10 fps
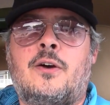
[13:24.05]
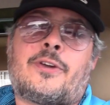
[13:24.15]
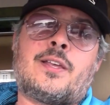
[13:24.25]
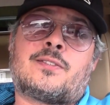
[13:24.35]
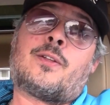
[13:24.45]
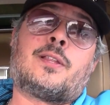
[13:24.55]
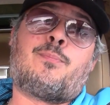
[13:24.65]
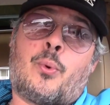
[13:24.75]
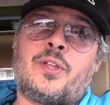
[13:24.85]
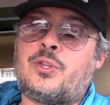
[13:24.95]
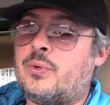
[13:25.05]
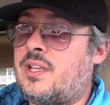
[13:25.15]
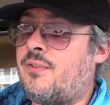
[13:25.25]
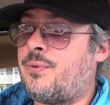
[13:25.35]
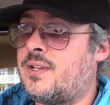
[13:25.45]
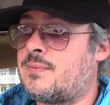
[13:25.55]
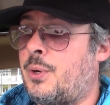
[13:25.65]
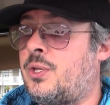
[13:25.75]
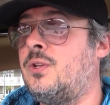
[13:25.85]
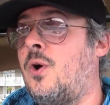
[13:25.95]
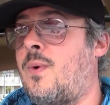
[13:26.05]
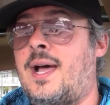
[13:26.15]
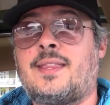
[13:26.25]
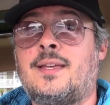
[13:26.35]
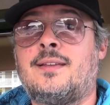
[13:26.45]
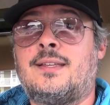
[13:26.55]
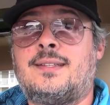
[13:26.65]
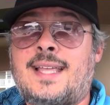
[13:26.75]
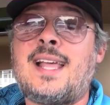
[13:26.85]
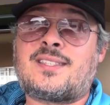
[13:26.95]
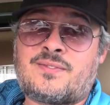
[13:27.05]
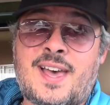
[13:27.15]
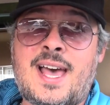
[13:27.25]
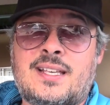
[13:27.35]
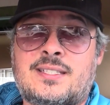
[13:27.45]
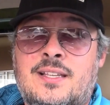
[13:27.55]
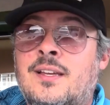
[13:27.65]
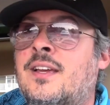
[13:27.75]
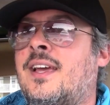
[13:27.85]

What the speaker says: Okay, it's only 0.2 difference, but you know what? That's fast.